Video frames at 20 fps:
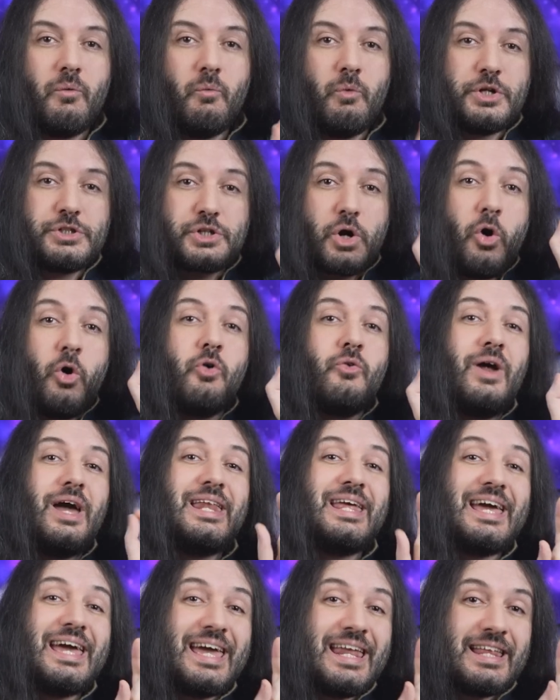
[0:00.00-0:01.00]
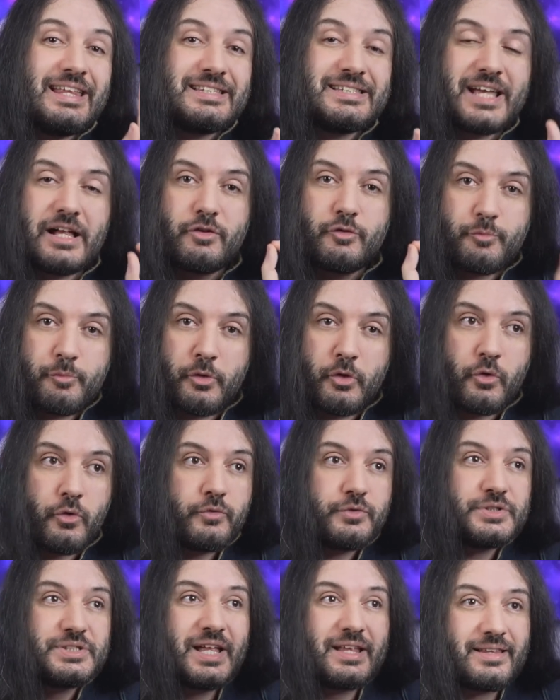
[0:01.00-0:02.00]
which already in itself
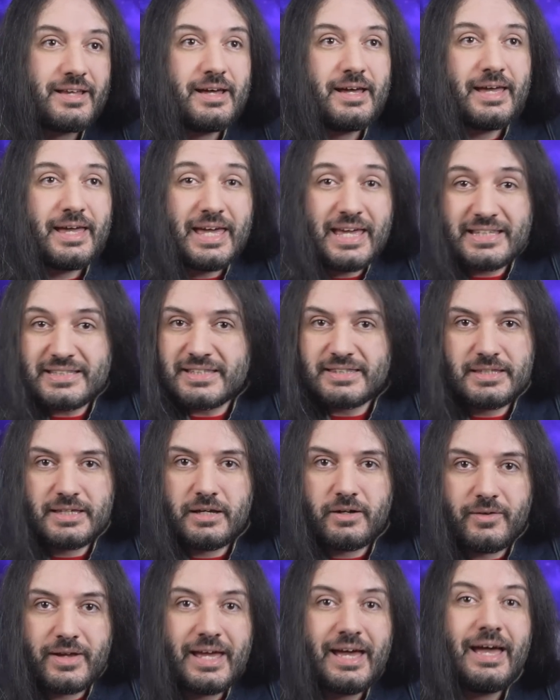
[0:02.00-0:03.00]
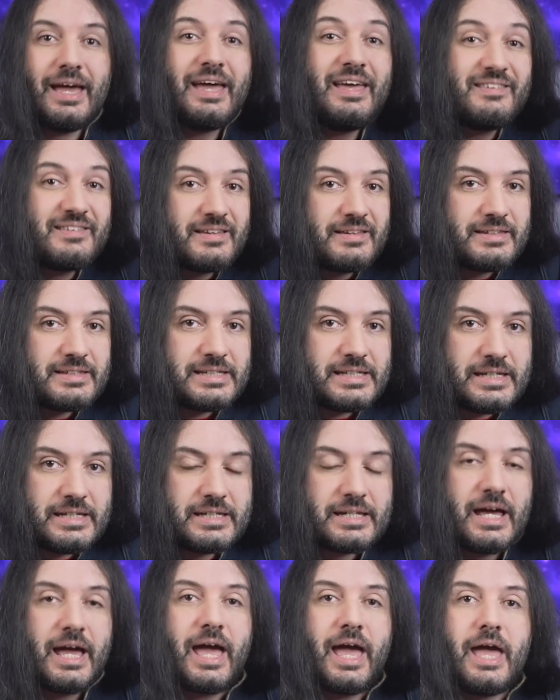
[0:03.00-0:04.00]
proves that his theory is
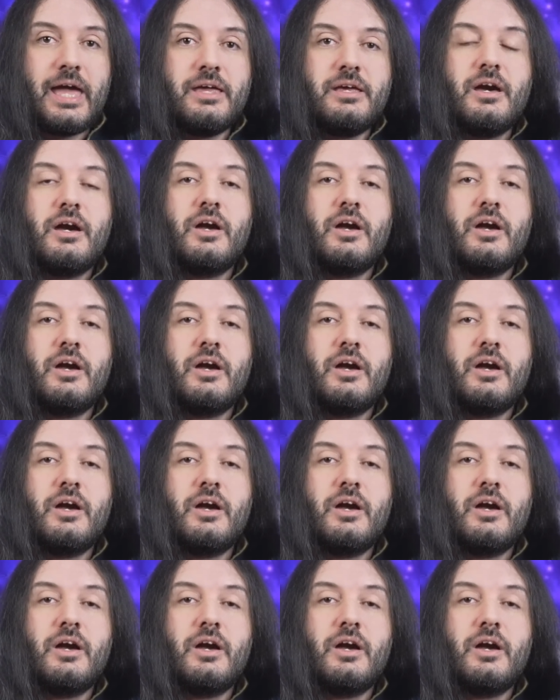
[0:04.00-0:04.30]
indeed a